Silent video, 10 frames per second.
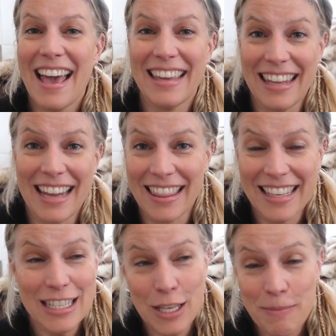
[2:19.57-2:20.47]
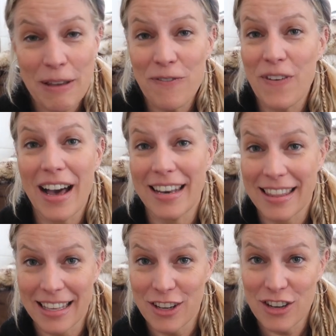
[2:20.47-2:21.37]
Again, I think it's gonna be fun.
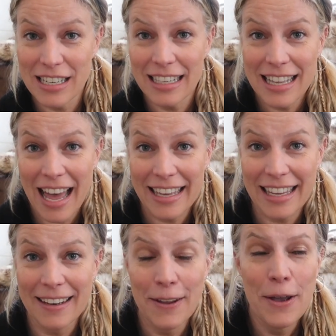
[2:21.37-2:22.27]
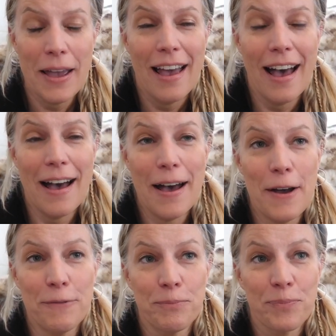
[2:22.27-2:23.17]
I think you're gonna like it.
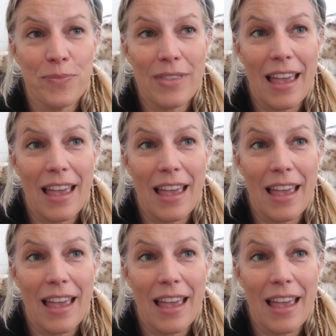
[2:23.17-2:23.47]
Um,